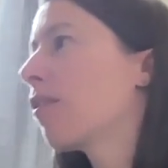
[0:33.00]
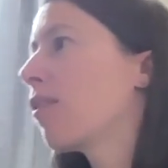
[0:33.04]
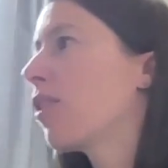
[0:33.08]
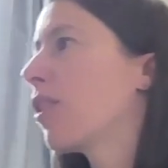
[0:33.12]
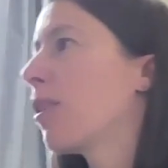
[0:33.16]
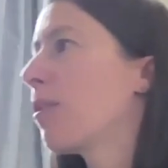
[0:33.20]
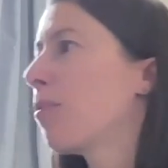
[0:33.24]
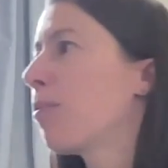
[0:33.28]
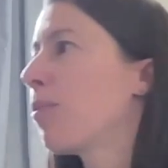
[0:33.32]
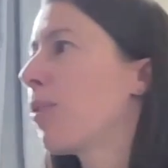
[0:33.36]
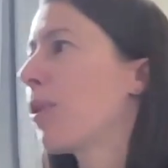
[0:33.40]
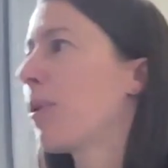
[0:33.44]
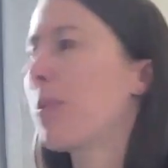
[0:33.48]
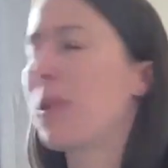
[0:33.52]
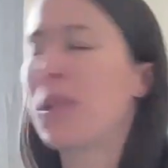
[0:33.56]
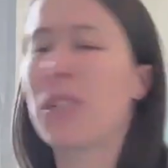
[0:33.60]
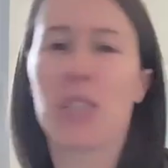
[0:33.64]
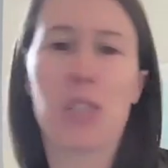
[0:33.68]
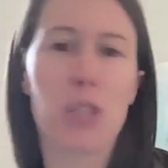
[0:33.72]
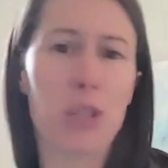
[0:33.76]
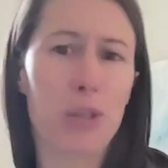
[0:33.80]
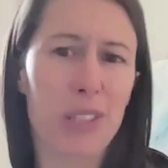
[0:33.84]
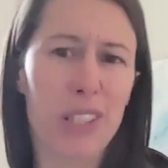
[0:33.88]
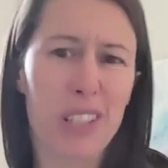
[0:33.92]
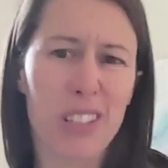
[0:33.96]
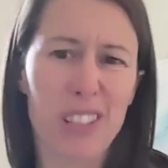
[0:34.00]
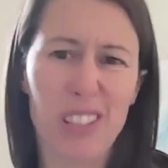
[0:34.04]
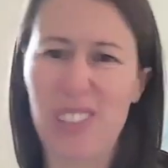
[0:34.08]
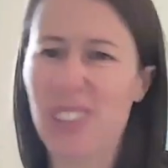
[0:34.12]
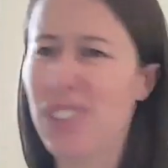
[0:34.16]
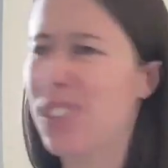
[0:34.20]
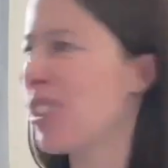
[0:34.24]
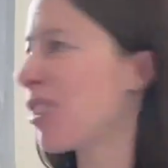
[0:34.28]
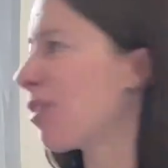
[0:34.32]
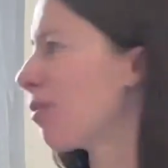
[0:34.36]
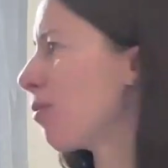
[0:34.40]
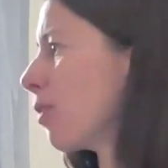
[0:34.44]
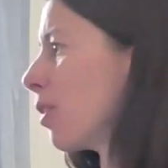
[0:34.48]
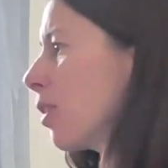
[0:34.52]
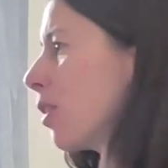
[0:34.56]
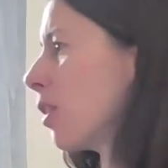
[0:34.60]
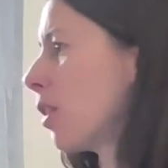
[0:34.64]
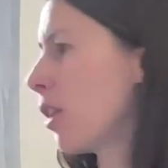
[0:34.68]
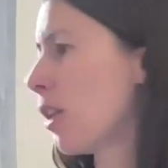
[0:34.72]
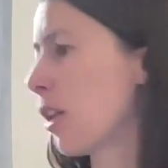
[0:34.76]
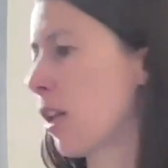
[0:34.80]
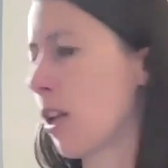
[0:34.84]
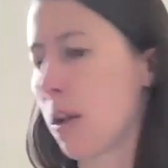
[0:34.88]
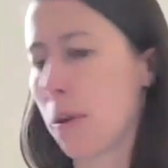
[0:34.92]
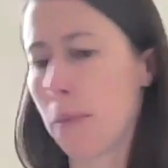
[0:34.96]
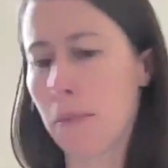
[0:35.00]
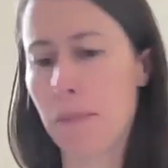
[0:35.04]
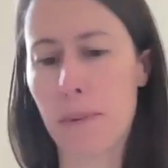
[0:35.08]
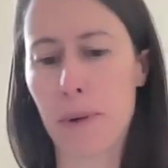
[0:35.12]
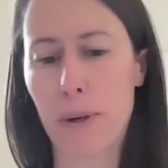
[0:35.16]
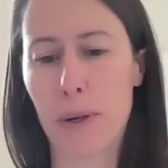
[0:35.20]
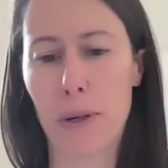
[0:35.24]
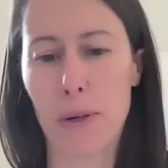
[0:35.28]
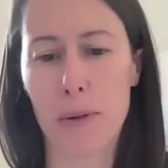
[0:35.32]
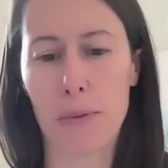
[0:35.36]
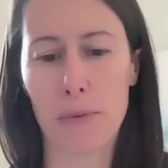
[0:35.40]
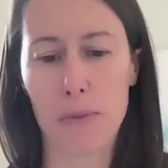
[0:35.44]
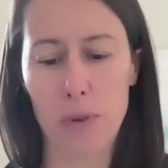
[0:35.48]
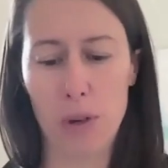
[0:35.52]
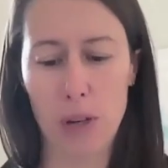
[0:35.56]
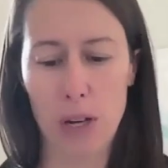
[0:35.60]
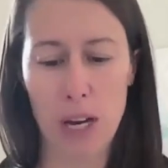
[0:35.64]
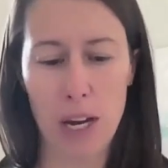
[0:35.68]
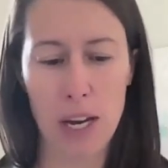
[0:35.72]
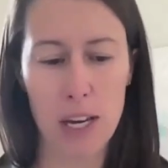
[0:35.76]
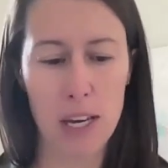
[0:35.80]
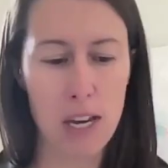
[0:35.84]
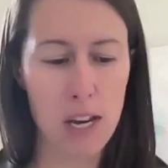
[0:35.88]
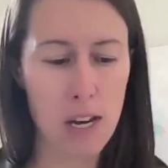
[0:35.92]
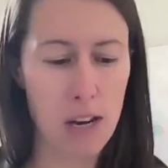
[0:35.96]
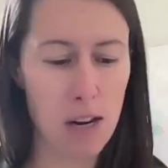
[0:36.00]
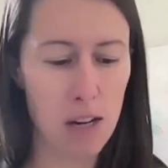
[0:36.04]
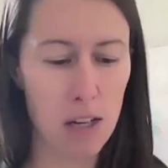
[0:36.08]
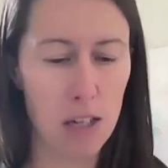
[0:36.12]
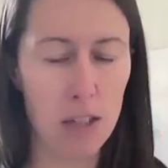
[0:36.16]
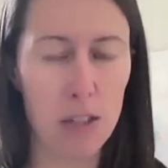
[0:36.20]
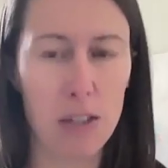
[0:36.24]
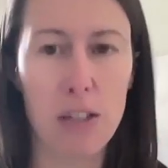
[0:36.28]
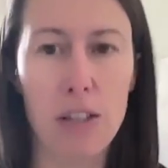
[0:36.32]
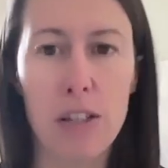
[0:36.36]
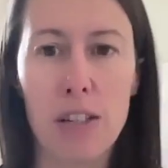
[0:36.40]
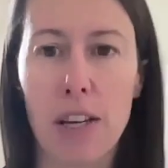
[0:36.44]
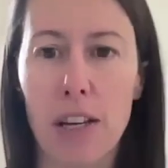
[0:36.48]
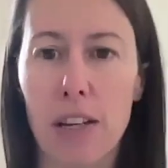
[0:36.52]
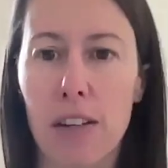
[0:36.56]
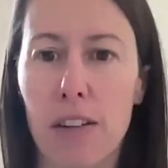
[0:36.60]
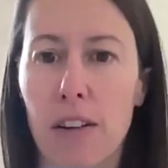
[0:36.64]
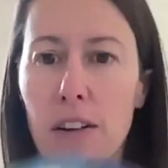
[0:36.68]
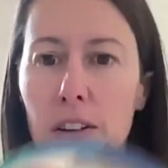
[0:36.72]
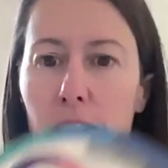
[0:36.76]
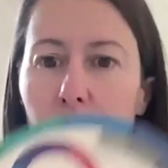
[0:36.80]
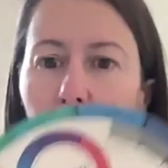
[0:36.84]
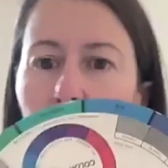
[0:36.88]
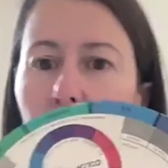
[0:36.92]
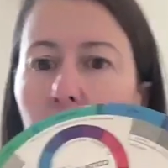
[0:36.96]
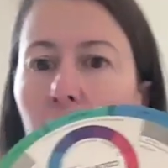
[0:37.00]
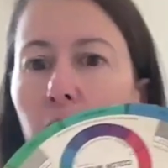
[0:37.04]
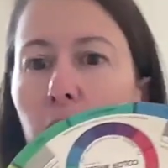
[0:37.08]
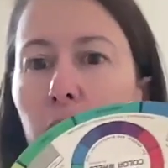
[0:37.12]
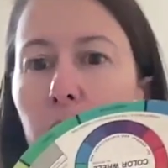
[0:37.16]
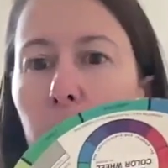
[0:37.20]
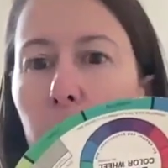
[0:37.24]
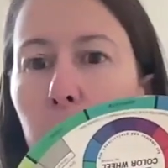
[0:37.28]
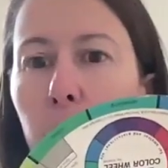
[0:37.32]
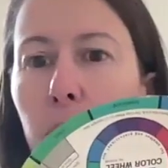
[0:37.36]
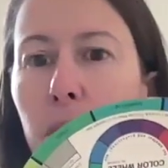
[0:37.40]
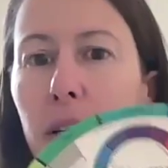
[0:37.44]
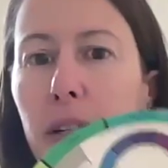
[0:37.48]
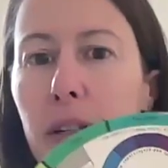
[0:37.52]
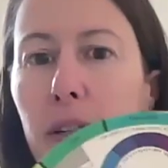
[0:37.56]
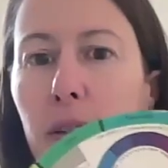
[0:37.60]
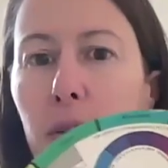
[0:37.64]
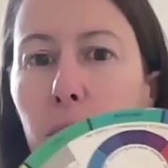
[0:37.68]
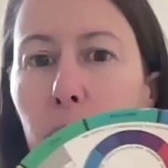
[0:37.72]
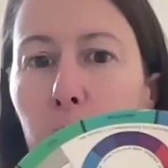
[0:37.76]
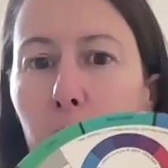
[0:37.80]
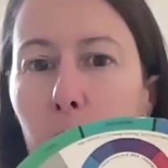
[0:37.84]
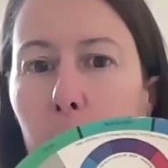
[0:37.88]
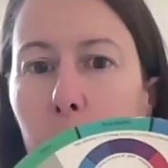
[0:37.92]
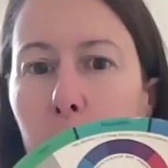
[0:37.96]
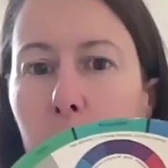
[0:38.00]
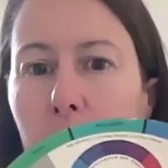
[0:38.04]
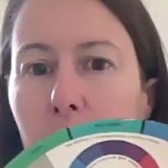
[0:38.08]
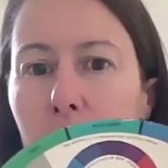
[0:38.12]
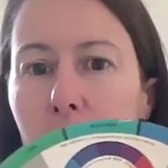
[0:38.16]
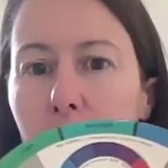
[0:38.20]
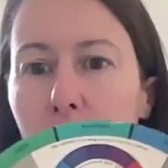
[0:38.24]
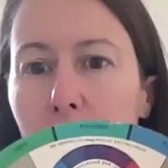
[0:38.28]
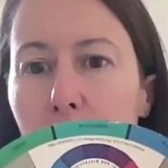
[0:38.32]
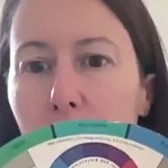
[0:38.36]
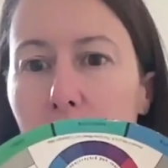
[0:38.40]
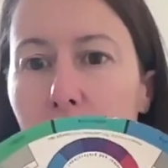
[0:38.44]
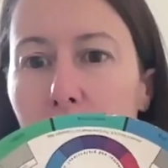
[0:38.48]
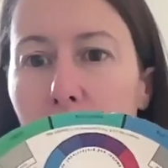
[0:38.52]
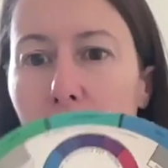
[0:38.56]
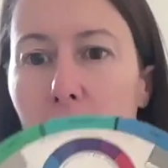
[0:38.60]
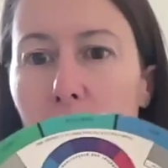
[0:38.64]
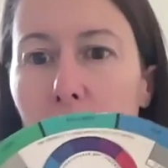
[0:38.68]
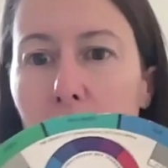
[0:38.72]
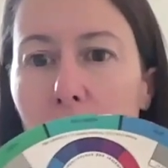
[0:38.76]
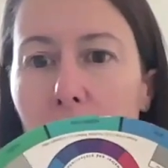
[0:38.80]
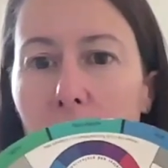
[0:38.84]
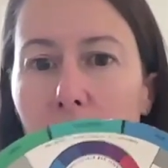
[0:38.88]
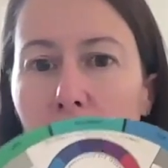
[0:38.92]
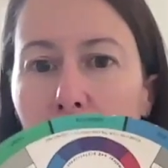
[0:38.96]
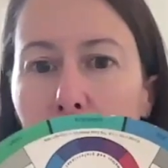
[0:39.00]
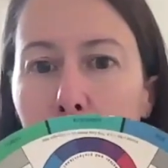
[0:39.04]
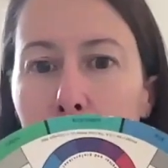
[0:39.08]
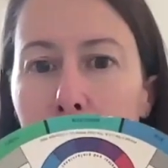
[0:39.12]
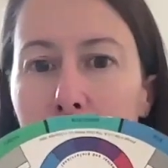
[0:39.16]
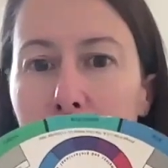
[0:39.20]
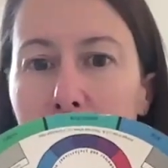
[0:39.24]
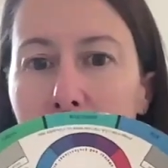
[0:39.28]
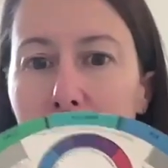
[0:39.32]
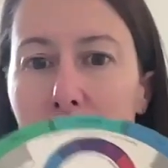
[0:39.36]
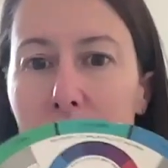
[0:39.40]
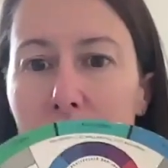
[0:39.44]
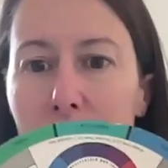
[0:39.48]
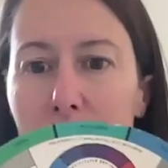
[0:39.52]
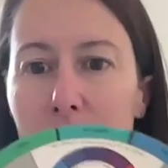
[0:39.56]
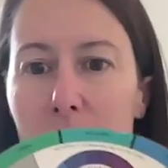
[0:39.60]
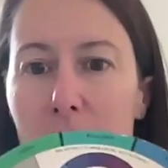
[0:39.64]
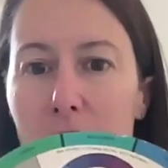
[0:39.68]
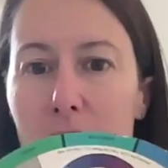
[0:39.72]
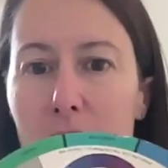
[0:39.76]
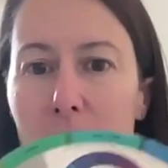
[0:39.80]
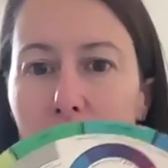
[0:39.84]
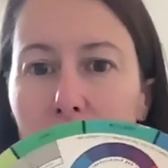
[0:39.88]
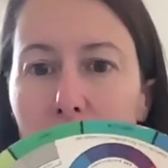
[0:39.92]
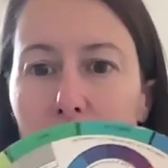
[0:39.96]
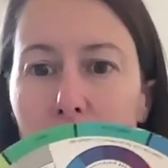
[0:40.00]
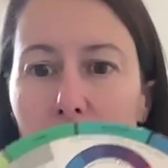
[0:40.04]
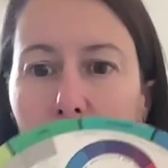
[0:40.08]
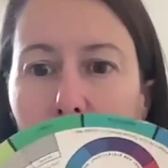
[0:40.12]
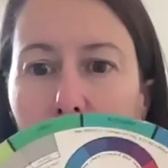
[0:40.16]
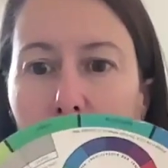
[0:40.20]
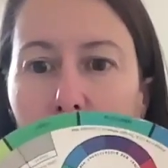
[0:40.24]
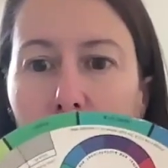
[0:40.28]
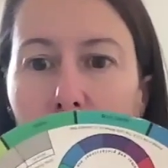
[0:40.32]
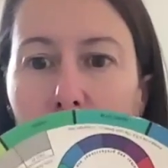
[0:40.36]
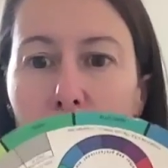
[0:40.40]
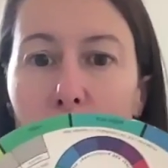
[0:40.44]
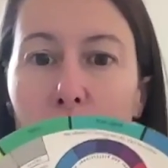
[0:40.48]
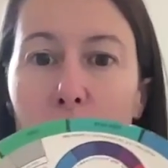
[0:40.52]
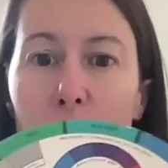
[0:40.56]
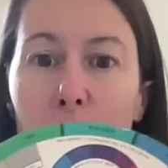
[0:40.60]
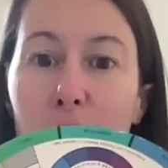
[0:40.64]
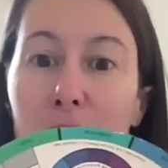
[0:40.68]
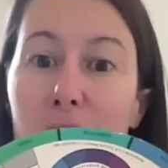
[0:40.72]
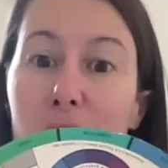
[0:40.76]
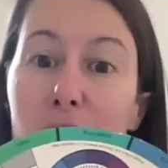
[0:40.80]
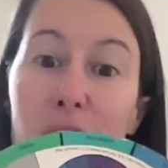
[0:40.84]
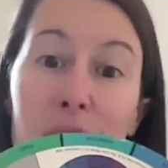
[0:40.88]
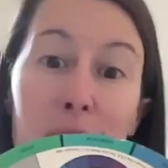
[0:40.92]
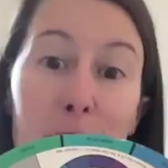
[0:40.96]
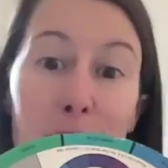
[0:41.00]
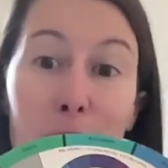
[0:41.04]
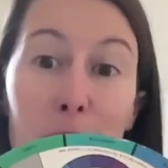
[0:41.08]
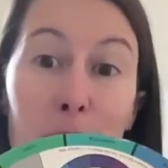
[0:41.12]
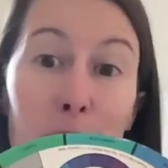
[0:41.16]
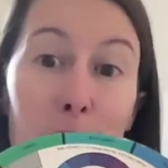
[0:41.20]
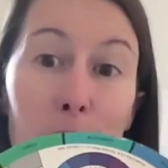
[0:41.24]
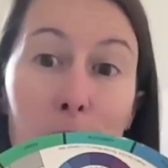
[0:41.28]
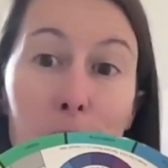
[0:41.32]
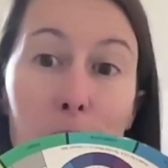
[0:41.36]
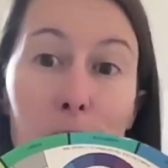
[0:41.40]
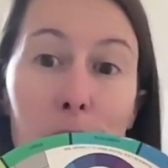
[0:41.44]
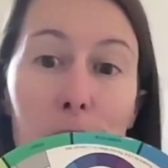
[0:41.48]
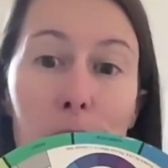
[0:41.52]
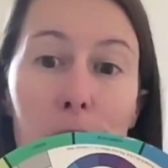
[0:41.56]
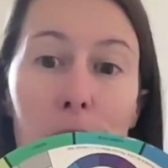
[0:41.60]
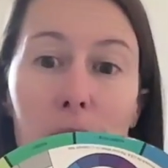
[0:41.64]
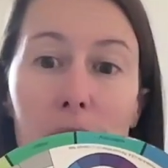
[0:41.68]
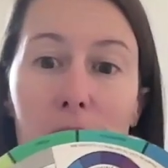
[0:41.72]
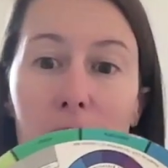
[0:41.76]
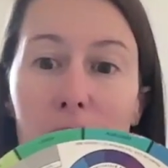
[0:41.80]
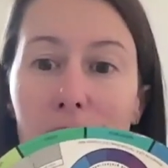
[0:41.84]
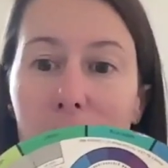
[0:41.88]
complementary color, but any color that on the color wheel will be opposite, orange and blue,